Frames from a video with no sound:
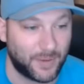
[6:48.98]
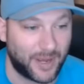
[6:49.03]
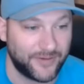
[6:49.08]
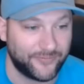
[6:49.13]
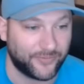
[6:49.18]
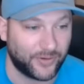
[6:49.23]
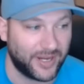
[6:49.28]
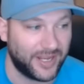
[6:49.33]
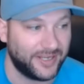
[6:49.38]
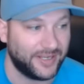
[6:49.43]
my
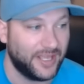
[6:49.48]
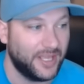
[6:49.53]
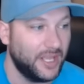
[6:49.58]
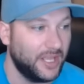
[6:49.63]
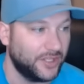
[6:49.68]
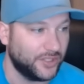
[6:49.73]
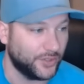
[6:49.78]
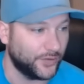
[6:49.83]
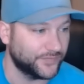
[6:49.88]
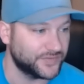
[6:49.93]
friend.
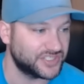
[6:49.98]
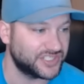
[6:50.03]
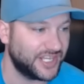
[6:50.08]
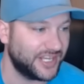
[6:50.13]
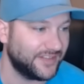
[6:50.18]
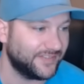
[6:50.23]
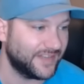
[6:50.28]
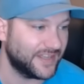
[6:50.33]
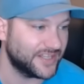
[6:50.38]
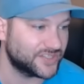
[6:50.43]
You've
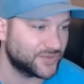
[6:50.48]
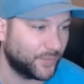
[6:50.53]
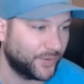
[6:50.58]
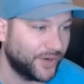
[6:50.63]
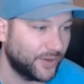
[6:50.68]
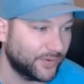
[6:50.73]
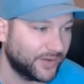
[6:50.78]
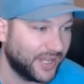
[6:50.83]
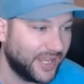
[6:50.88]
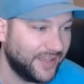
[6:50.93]
seen this
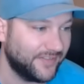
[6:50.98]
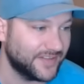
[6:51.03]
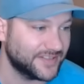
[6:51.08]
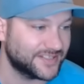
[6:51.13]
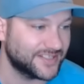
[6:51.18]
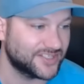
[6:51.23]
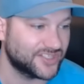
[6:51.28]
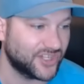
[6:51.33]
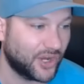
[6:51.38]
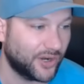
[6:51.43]
one, okay?
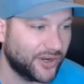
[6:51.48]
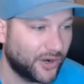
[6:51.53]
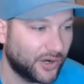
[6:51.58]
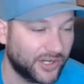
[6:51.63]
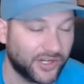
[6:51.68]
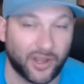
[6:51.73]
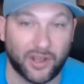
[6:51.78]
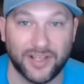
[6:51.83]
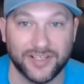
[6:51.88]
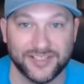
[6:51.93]
This is Sardar
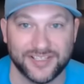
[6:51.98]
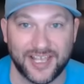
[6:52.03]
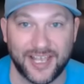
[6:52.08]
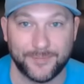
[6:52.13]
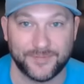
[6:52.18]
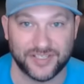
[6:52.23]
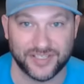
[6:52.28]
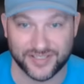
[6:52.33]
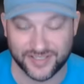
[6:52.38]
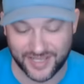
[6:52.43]

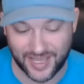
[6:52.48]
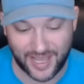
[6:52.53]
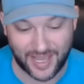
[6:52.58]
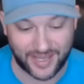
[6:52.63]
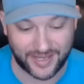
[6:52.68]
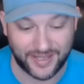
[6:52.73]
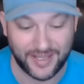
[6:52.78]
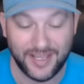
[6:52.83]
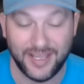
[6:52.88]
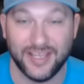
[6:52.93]
Concepts. This
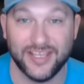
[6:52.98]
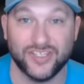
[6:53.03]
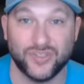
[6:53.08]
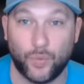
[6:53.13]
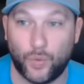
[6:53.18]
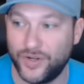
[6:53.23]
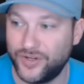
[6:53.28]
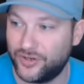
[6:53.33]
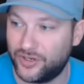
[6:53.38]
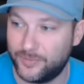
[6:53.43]
guy is the
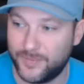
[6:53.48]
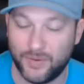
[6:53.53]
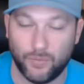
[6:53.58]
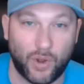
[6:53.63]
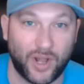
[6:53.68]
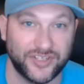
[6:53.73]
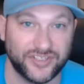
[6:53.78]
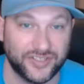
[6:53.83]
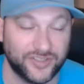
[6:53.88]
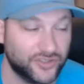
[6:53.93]
one you're going to be
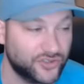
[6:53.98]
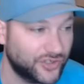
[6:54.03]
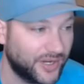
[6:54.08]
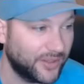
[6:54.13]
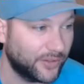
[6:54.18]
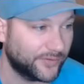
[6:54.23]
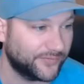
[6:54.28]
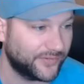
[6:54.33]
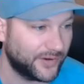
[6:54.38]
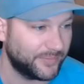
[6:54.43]
watching the
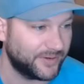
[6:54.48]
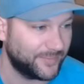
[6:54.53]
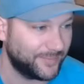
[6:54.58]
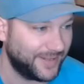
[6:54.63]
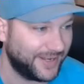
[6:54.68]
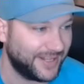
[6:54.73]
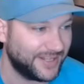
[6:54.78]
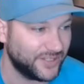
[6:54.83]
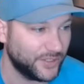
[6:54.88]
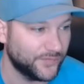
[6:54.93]
trailer from in a
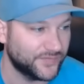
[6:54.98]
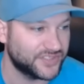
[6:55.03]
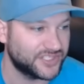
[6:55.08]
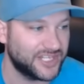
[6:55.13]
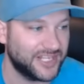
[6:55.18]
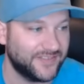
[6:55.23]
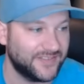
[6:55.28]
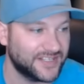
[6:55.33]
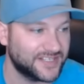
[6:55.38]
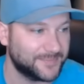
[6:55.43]
minute. You've
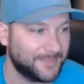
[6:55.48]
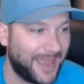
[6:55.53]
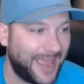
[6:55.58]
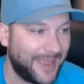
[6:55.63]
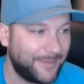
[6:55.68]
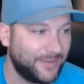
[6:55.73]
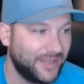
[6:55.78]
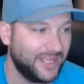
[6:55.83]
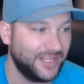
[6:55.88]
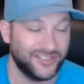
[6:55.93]
seen this
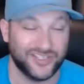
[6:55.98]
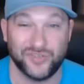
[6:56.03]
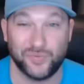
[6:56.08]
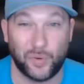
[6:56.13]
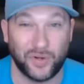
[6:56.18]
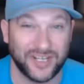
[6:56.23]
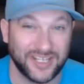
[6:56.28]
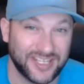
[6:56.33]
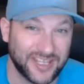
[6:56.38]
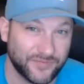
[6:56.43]
map. Just
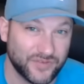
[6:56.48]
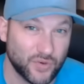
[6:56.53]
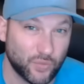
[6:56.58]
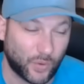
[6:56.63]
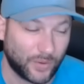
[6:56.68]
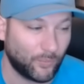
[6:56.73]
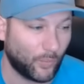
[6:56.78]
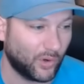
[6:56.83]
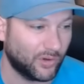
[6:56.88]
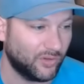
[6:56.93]
wanted to give you
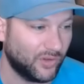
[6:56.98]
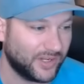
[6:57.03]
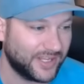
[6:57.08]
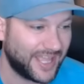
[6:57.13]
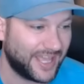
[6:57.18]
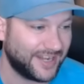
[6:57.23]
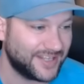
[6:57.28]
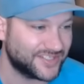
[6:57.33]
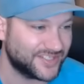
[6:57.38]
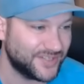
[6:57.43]
one more look
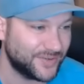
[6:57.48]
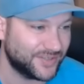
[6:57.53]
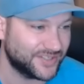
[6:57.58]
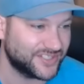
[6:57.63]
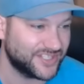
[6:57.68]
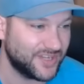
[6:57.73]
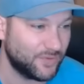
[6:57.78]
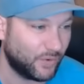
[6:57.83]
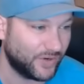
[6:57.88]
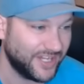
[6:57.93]
at it so you can
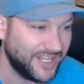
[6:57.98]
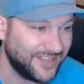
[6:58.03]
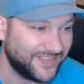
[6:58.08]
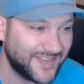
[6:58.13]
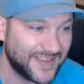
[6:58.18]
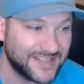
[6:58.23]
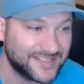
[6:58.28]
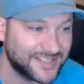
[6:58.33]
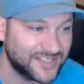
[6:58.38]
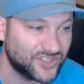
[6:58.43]
see what he
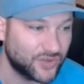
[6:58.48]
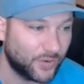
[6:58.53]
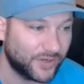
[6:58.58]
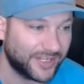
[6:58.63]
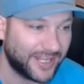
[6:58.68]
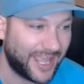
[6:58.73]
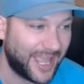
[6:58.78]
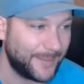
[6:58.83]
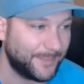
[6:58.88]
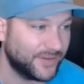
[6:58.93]
thinks is
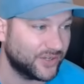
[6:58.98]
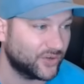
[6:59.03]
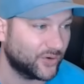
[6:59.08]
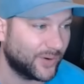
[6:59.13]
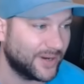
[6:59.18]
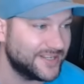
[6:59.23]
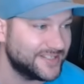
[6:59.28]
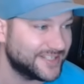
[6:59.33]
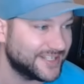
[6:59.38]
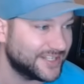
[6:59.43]
going to happen.
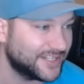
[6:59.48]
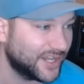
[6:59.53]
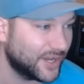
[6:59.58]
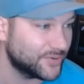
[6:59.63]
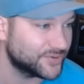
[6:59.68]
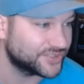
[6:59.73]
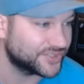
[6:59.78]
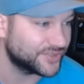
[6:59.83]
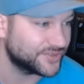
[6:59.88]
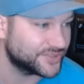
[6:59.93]
Crazy
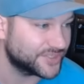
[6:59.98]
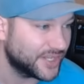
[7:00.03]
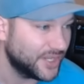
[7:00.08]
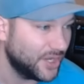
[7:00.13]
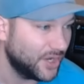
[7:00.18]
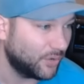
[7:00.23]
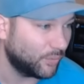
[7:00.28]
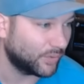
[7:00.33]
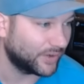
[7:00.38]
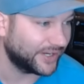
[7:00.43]
coasters.
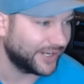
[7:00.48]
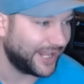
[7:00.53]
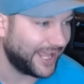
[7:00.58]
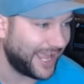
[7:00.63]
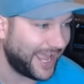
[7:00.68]
We're going to